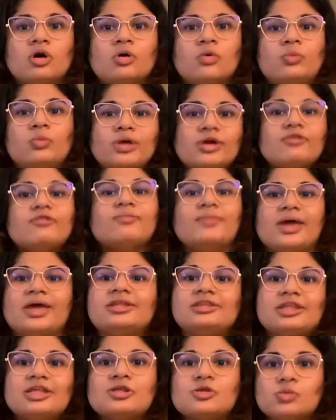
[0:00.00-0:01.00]
We've
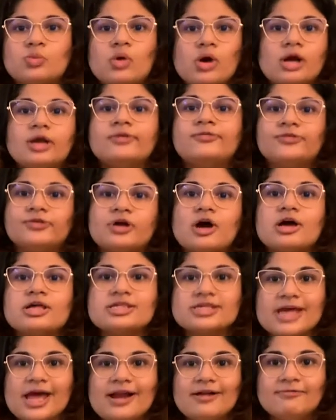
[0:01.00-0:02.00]
made this world for
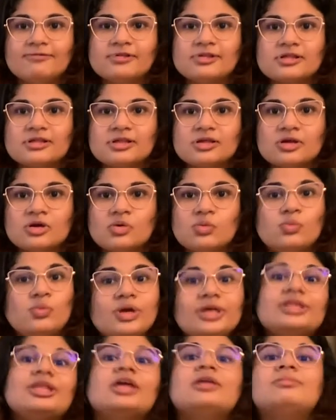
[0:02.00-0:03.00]
ourselves.
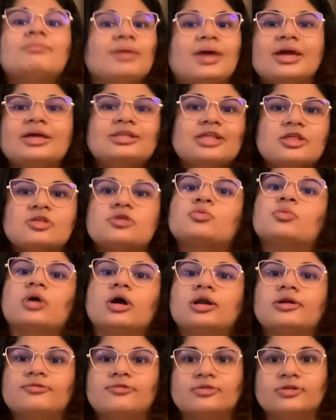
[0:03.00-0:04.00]
We didn't make this
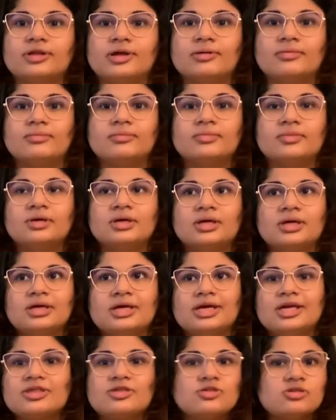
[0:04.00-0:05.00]
world for them.
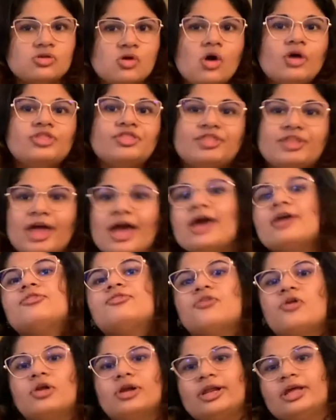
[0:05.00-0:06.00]
It's not their
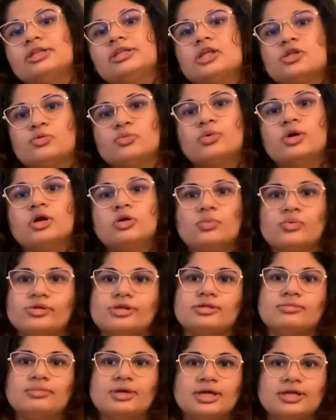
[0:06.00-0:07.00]
fault that this world
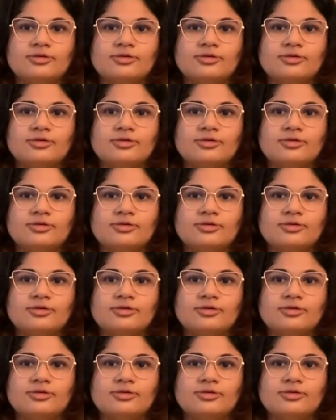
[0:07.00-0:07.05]
was made